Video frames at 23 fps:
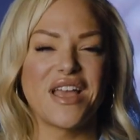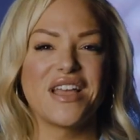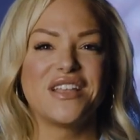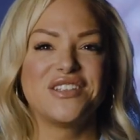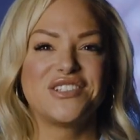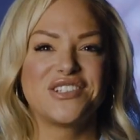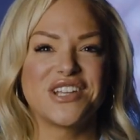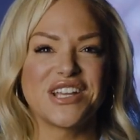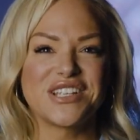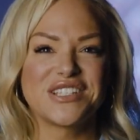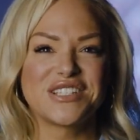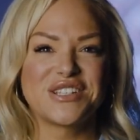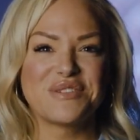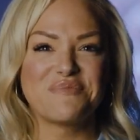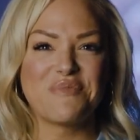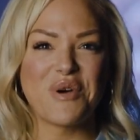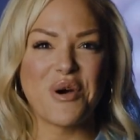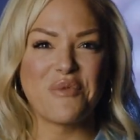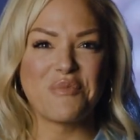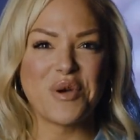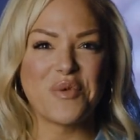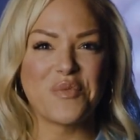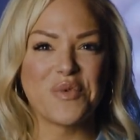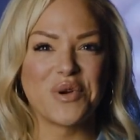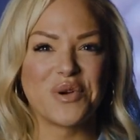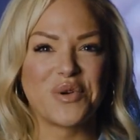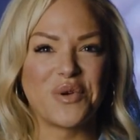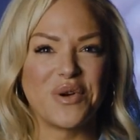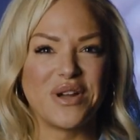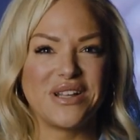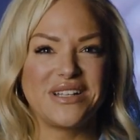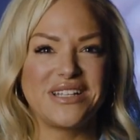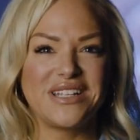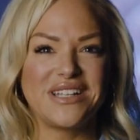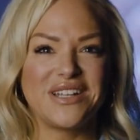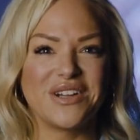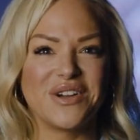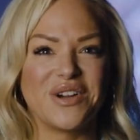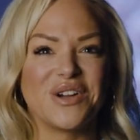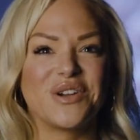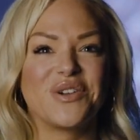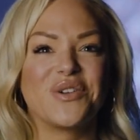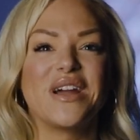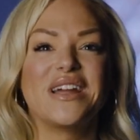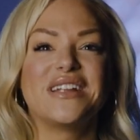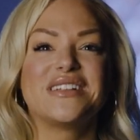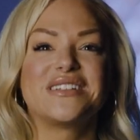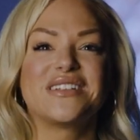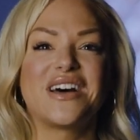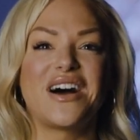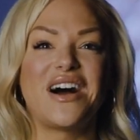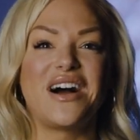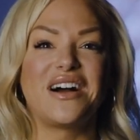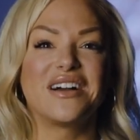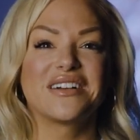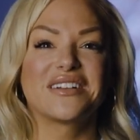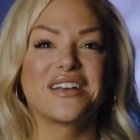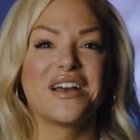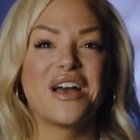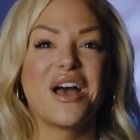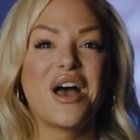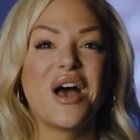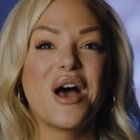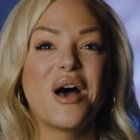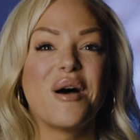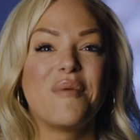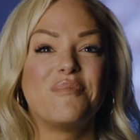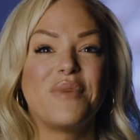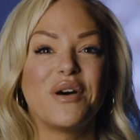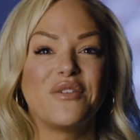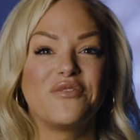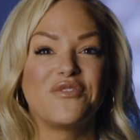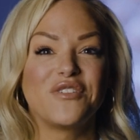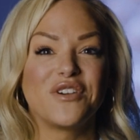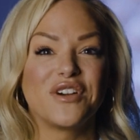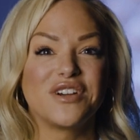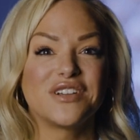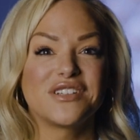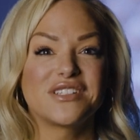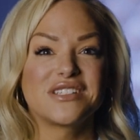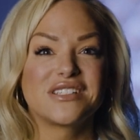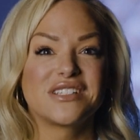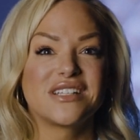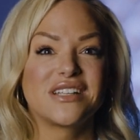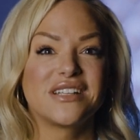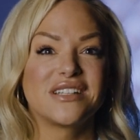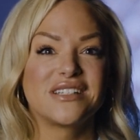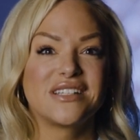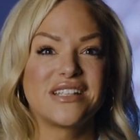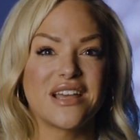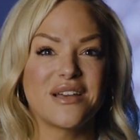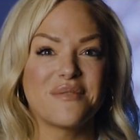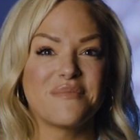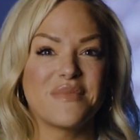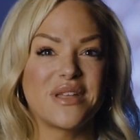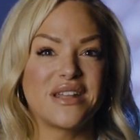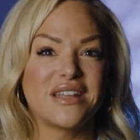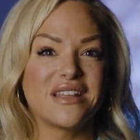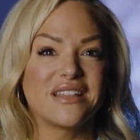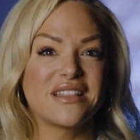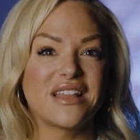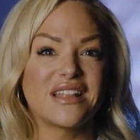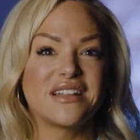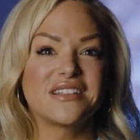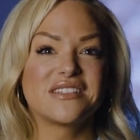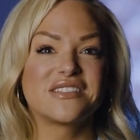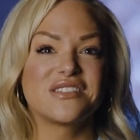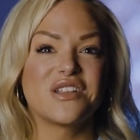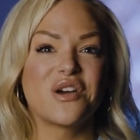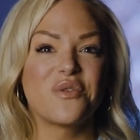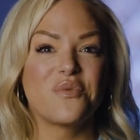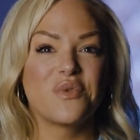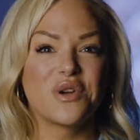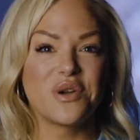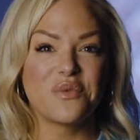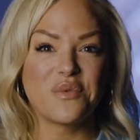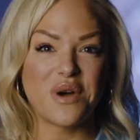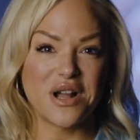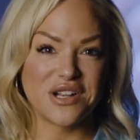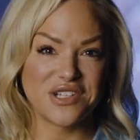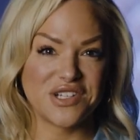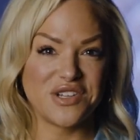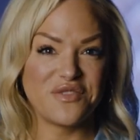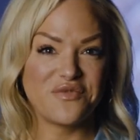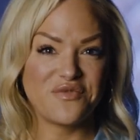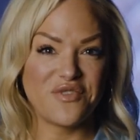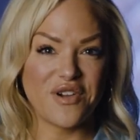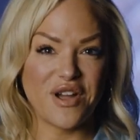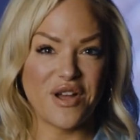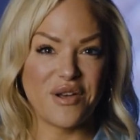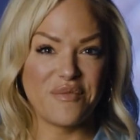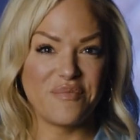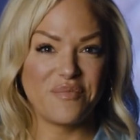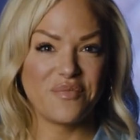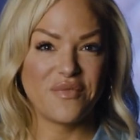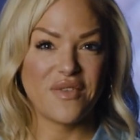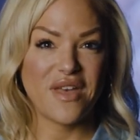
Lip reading: In just a moment, we're going to hear a great talk. But first, take a minute and let us know where you're watching from.